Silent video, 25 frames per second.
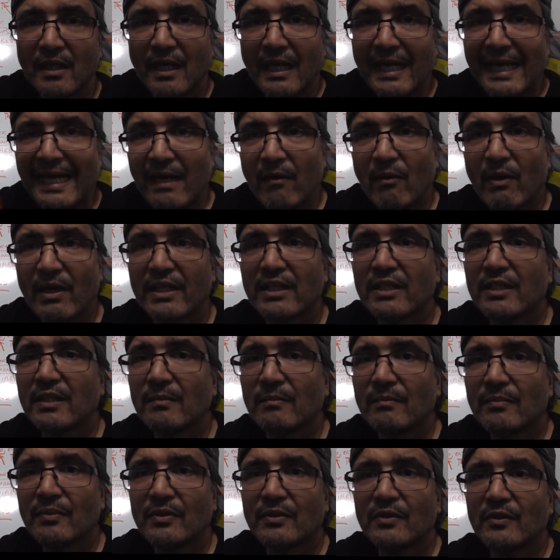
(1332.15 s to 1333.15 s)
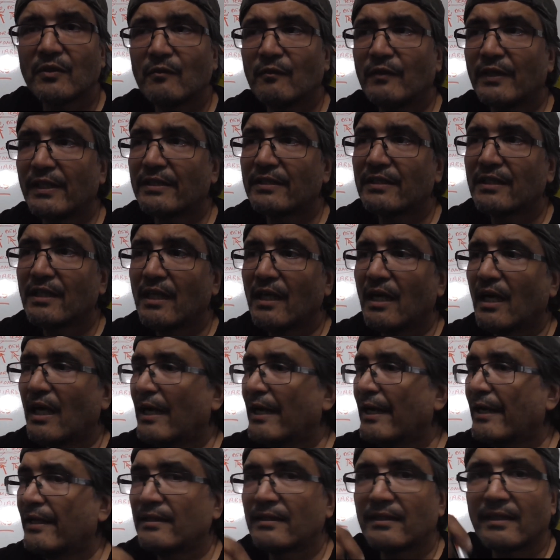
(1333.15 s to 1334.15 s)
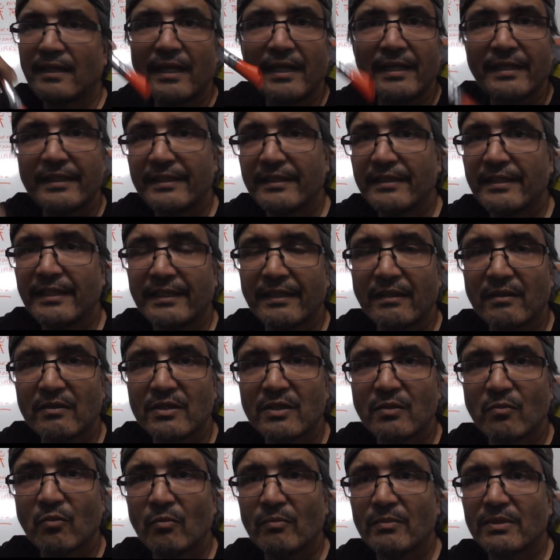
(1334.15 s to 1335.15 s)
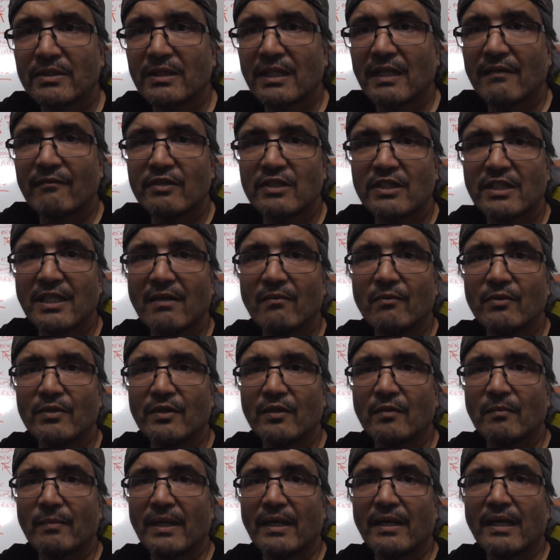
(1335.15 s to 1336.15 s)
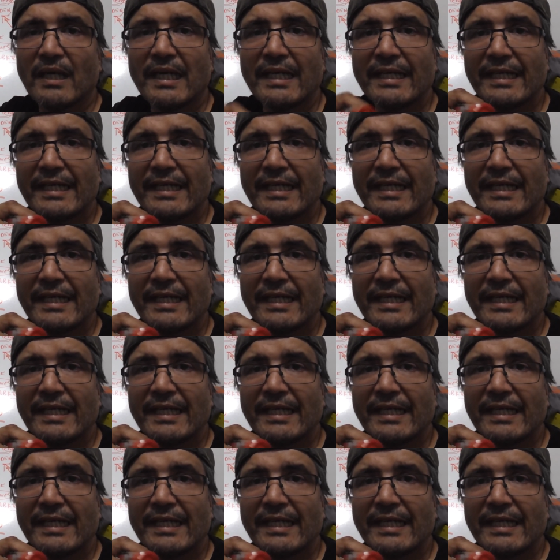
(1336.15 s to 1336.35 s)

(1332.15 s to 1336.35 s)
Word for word: how I can improve it, and anything else you want me to have a chat with you about.